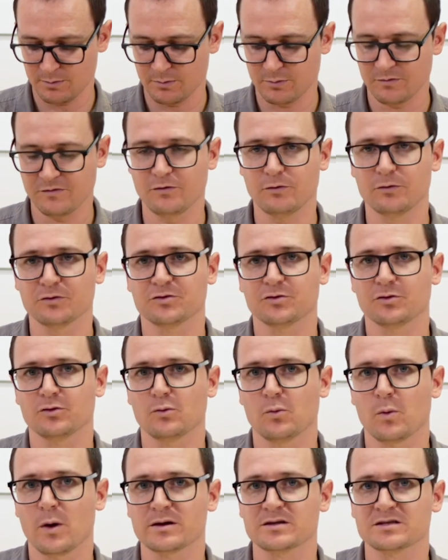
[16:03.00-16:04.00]

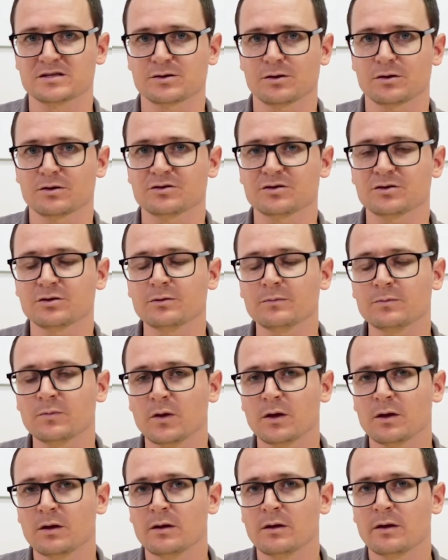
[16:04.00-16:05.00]
42102,
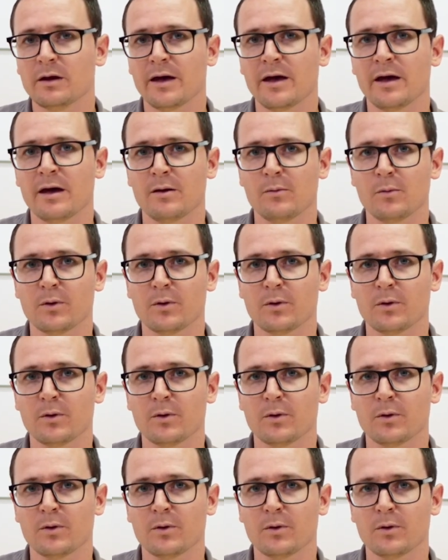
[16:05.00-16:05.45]
we're